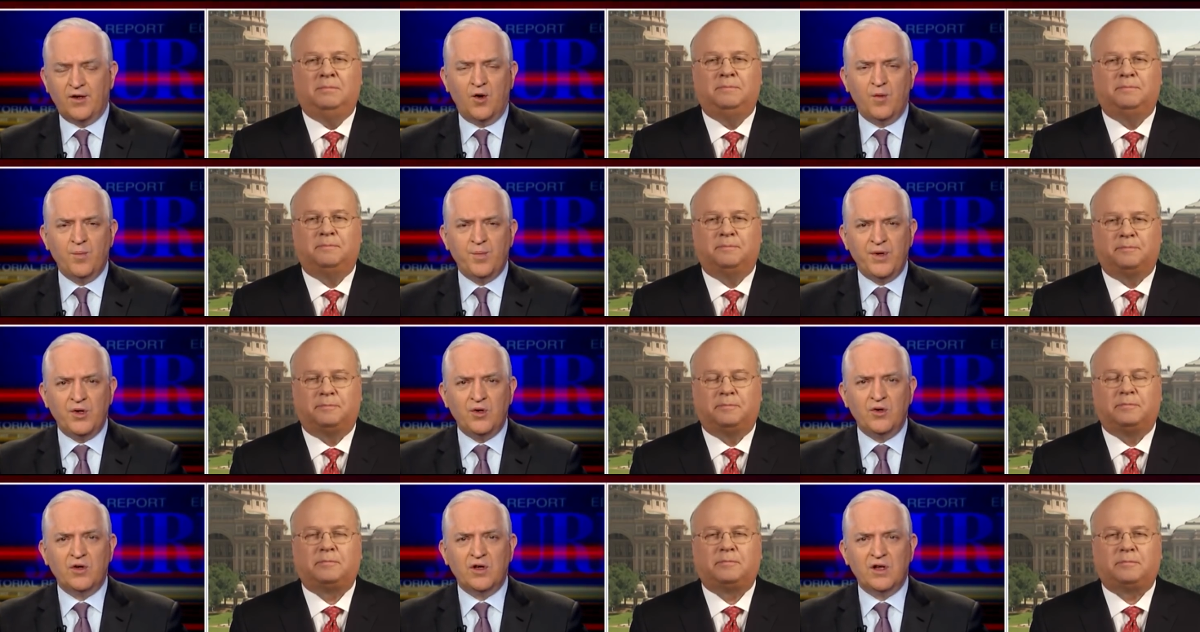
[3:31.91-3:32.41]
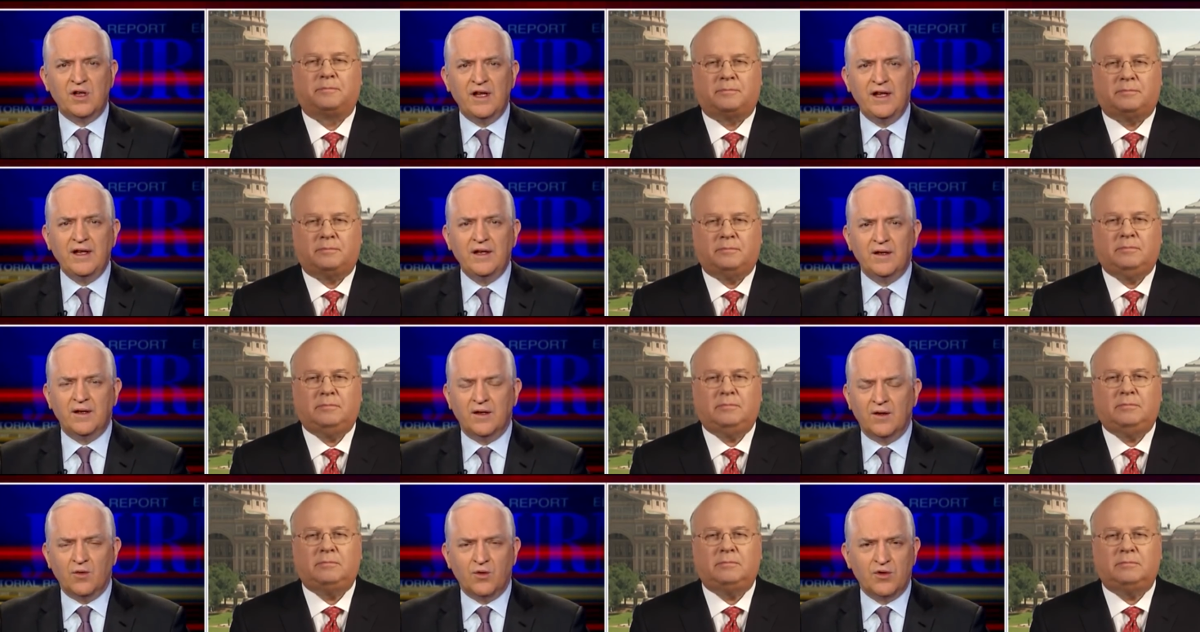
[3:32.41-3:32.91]
Speaker 1: know Bill
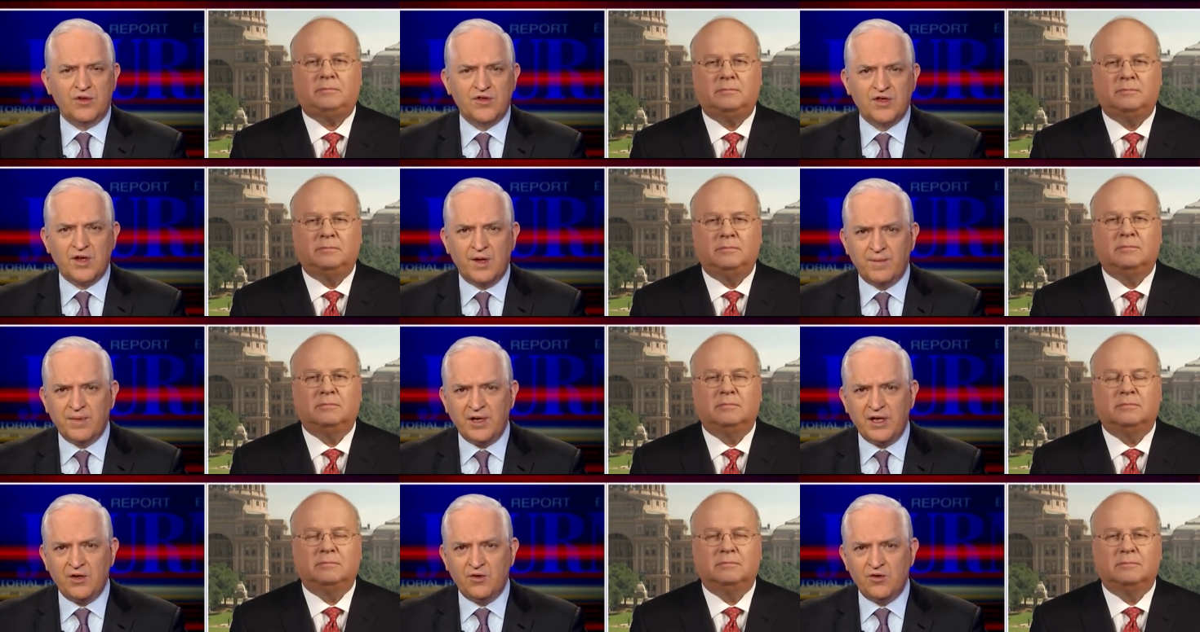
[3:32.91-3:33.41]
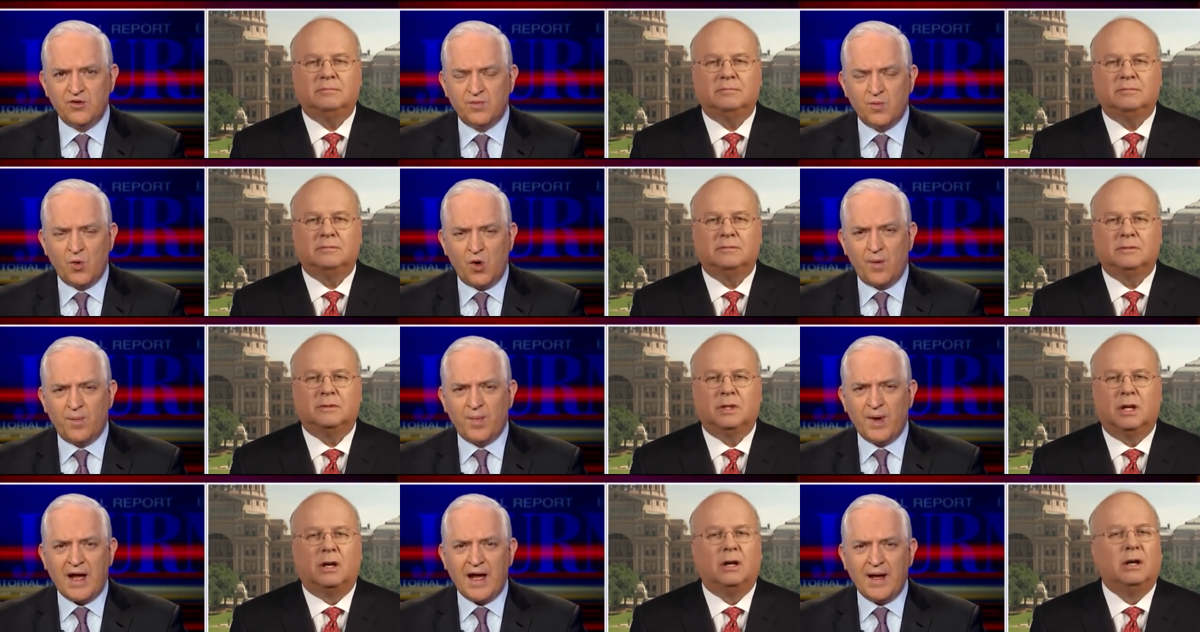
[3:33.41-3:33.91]
Clinton or somebody who's more
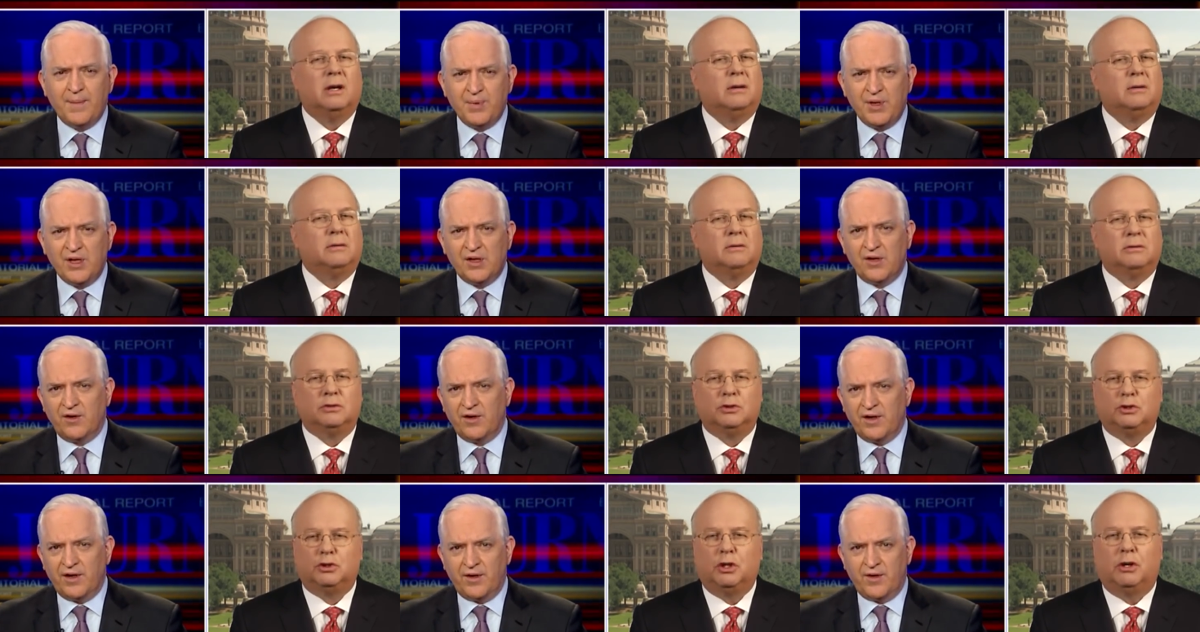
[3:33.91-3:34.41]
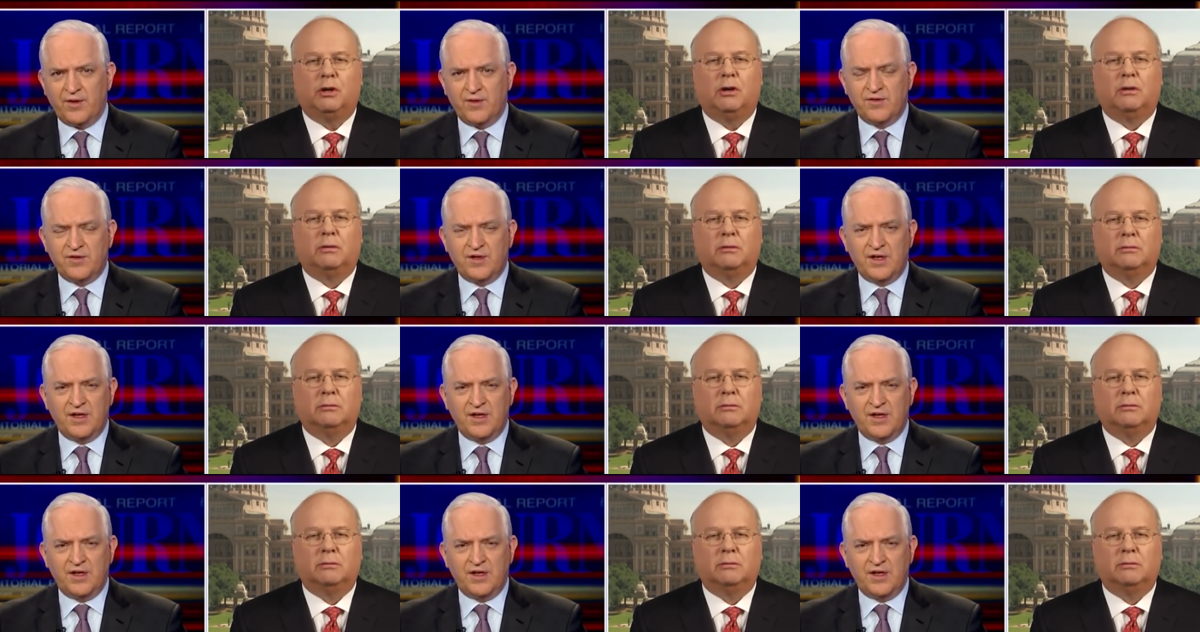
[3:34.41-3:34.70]
popular in sure. those